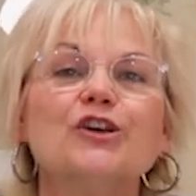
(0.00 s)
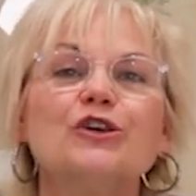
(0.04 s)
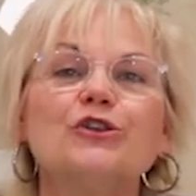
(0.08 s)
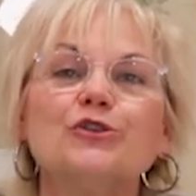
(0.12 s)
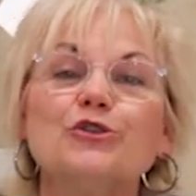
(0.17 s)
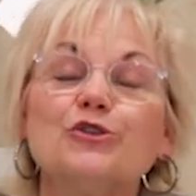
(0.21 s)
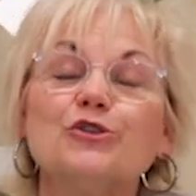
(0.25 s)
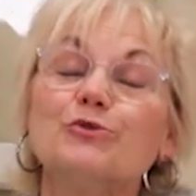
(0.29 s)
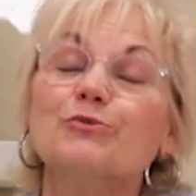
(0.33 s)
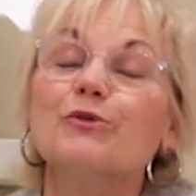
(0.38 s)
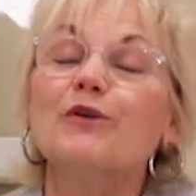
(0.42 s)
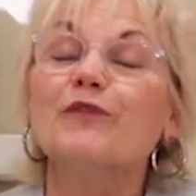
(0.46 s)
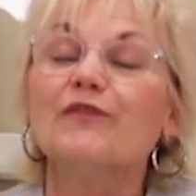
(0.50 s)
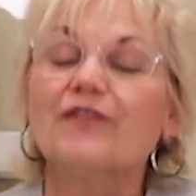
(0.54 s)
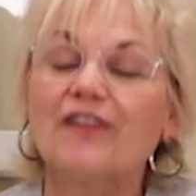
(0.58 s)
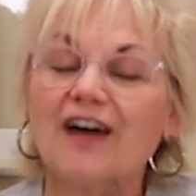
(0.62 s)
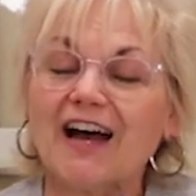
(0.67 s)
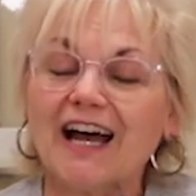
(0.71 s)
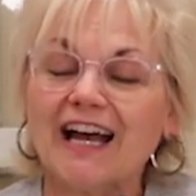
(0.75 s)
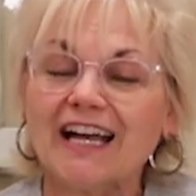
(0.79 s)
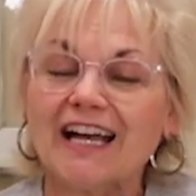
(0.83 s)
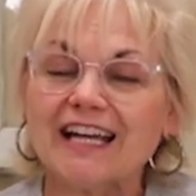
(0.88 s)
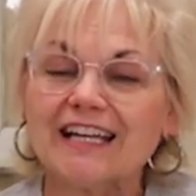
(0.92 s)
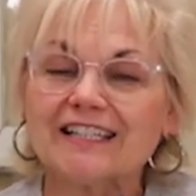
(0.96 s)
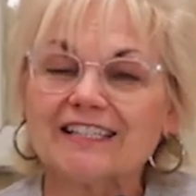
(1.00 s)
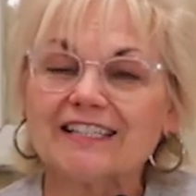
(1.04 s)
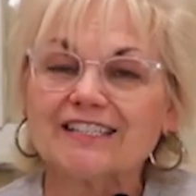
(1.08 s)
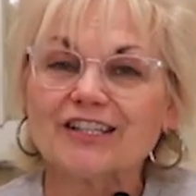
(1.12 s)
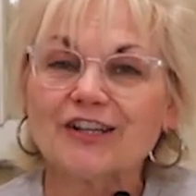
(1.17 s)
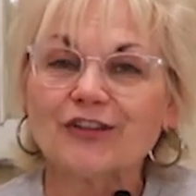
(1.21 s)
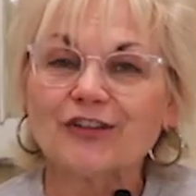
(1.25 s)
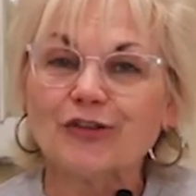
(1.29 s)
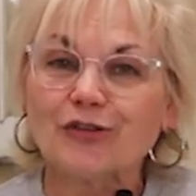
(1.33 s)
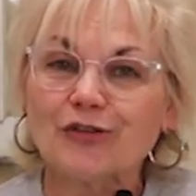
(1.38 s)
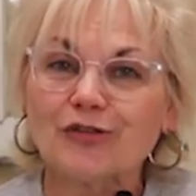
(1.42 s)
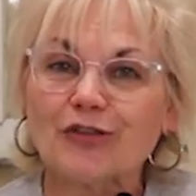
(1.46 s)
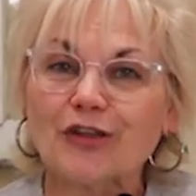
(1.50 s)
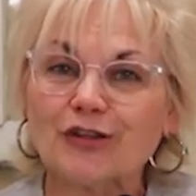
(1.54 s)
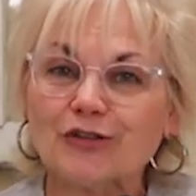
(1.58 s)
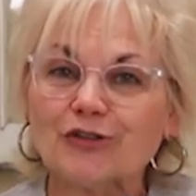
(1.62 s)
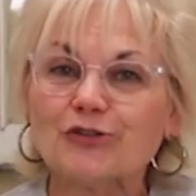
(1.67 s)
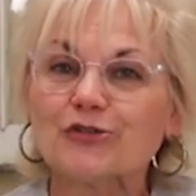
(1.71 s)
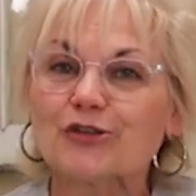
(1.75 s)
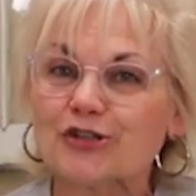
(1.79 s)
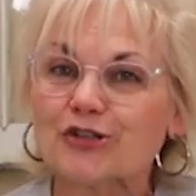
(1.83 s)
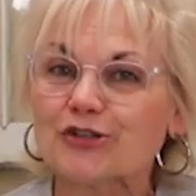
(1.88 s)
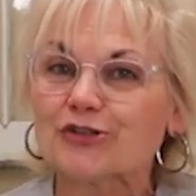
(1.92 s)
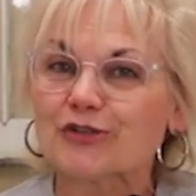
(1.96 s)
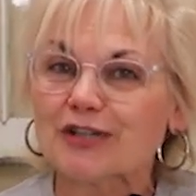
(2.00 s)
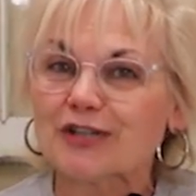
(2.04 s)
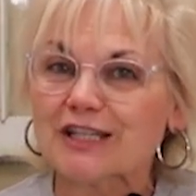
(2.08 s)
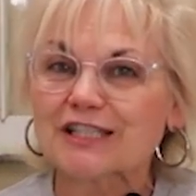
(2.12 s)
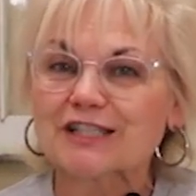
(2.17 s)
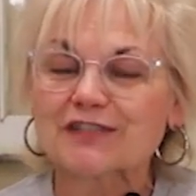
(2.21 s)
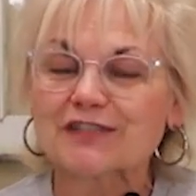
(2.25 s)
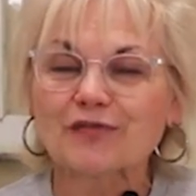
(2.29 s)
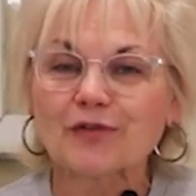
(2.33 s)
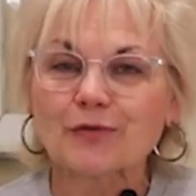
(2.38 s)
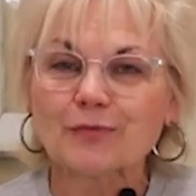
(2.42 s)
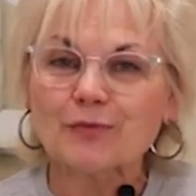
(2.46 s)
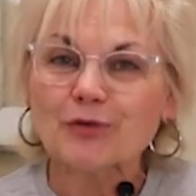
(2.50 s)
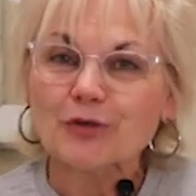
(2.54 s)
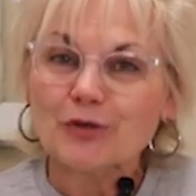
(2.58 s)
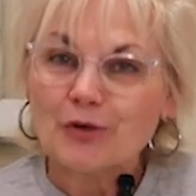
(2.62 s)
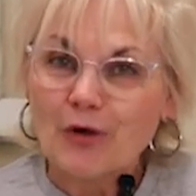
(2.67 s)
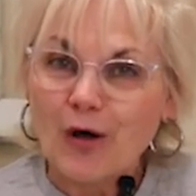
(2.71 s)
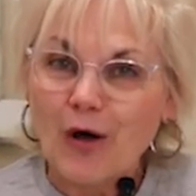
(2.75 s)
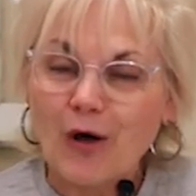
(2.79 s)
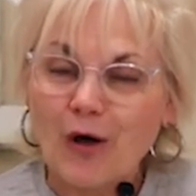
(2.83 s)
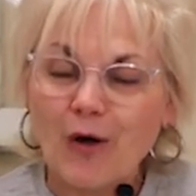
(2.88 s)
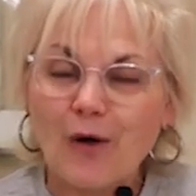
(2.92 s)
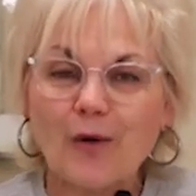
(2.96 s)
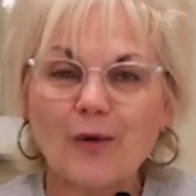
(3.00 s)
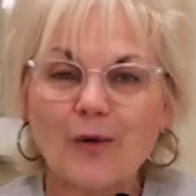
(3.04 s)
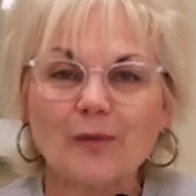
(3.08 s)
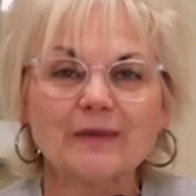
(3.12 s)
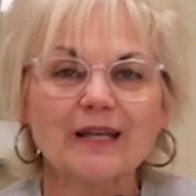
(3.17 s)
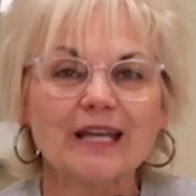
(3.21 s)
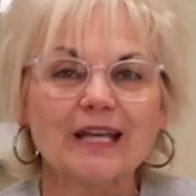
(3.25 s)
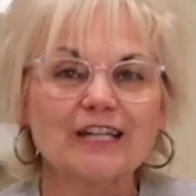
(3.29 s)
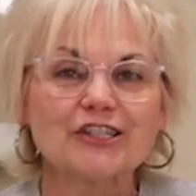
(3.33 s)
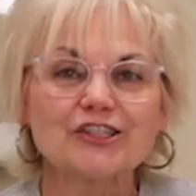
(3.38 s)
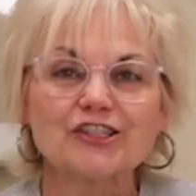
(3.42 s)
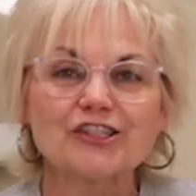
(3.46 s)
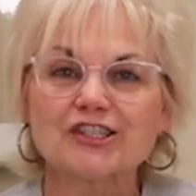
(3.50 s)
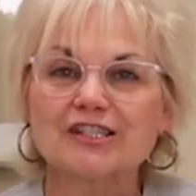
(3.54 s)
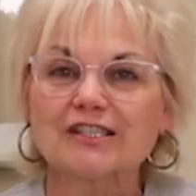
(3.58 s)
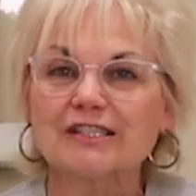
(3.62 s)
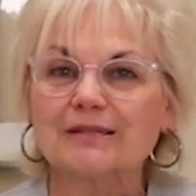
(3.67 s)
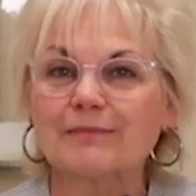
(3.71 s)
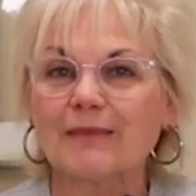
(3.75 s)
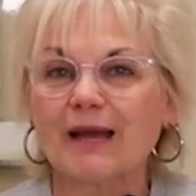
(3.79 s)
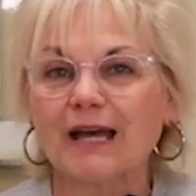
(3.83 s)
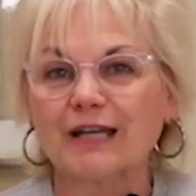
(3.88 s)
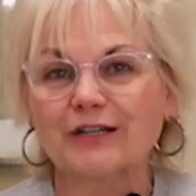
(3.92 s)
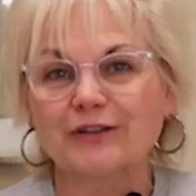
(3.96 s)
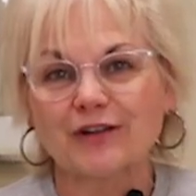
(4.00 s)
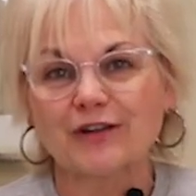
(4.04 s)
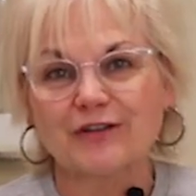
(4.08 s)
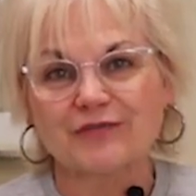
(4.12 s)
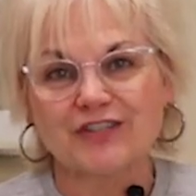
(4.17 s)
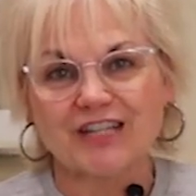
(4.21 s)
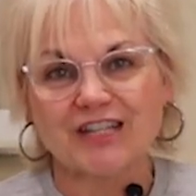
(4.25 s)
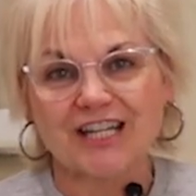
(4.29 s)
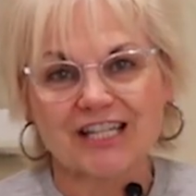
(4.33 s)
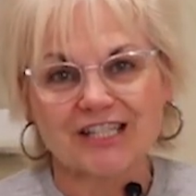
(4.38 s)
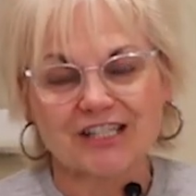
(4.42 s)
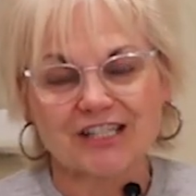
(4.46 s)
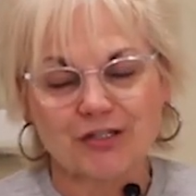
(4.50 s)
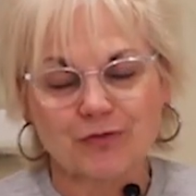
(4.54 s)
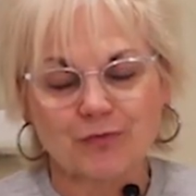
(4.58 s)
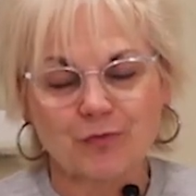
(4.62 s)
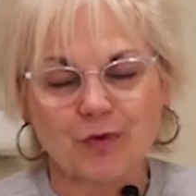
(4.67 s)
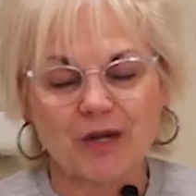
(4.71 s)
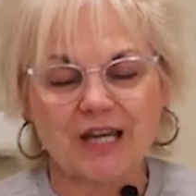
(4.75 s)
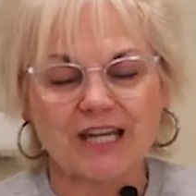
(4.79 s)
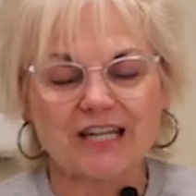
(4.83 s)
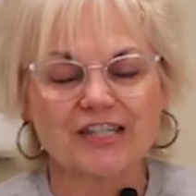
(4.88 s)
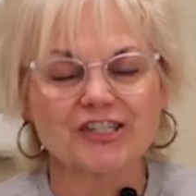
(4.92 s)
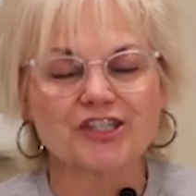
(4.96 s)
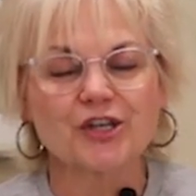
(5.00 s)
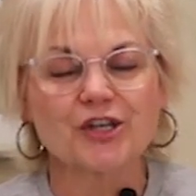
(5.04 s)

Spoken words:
you will find that you can transform your home in just a matter of days and weeks.